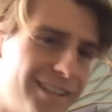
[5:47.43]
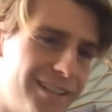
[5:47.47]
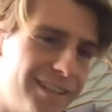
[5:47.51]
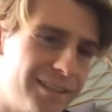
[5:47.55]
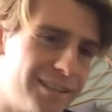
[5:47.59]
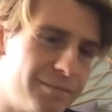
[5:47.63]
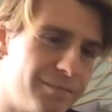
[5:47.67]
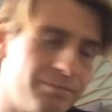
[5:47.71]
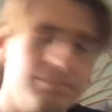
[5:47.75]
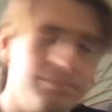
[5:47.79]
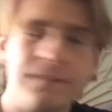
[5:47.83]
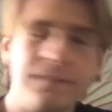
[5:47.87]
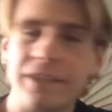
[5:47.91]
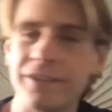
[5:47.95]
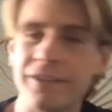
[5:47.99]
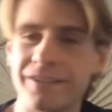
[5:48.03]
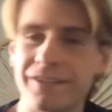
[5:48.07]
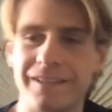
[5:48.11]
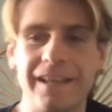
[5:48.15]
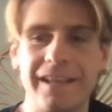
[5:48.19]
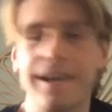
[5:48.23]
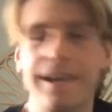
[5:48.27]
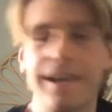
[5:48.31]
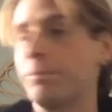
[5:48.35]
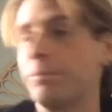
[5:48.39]
because
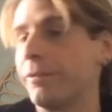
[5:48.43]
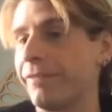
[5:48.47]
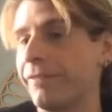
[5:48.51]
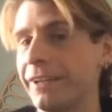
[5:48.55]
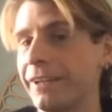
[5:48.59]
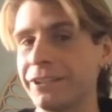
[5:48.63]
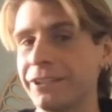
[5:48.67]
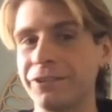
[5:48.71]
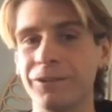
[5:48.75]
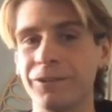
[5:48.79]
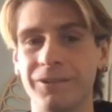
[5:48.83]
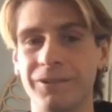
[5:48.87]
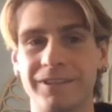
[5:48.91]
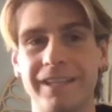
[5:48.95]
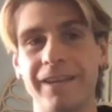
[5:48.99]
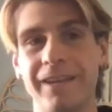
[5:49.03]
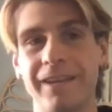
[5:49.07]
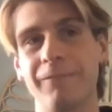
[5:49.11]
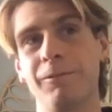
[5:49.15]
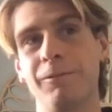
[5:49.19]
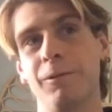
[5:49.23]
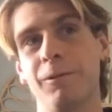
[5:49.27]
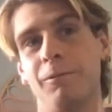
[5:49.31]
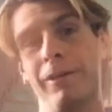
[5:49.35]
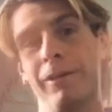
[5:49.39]
they are professionals. They
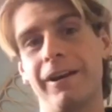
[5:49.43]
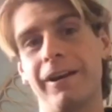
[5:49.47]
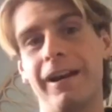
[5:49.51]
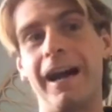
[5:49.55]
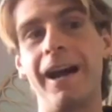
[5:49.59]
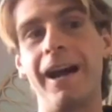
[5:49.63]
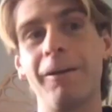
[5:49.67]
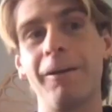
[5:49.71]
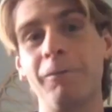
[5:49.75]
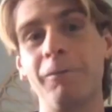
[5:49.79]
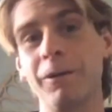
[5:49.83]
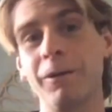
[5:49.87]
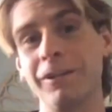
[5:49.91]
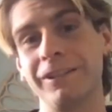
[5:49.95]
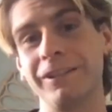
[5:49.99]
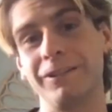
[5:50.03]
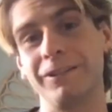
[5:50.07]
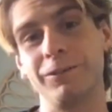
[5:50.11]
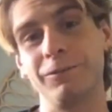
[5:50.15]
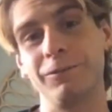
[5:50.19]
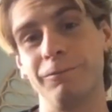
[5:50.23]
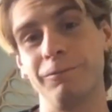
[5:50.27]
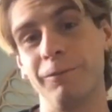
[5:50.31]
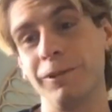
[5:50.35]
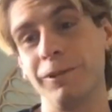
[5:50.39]
were where I
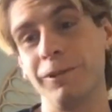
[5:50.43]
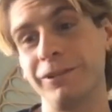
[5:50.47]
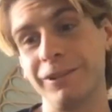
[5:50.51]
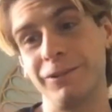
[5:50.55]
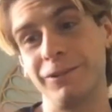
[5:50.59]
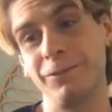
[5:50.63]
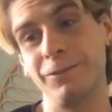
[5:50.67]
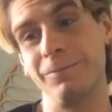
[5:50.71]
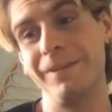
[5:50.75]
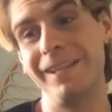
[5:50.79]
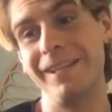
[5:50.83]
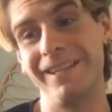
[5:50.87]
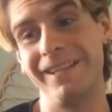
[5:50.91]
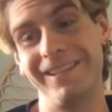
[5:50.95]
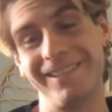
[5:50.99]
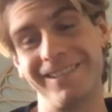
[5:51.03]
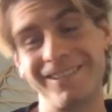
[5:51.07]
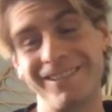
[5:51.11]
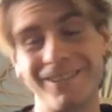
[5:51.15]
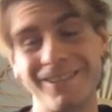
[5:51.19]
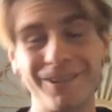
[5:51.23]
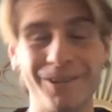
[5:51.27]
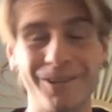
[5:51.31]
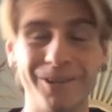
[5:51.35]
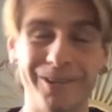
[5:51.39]
wanted to be.
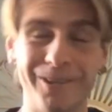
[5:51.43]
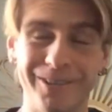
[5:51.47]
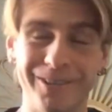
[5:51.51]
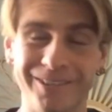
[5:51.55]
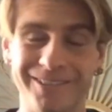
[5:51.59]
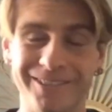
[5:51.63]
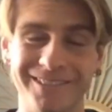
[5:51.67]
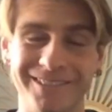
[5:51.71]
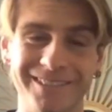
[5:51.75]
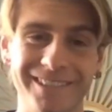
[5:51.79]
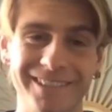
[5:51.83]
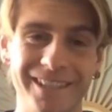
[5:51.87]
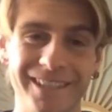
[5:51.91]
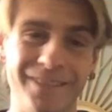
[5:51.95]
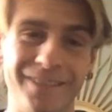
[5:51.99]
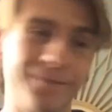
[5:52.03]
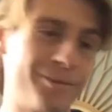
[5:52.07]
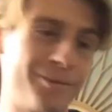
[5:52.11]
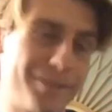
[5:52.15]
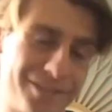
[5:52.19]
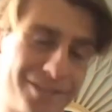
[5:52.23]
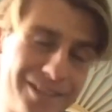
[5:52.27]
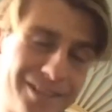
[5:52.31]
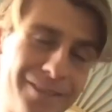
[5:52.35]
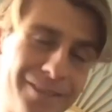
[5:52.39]
So it
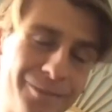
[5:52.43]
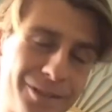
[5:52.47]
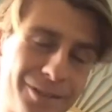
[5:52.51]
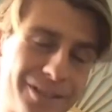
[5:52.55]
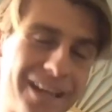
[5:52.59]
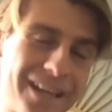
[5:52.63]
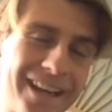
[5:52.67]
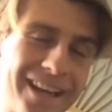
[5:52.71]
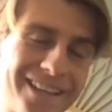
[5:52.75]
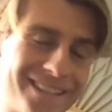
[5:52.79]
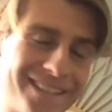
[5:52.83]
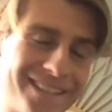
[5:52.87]
was nice.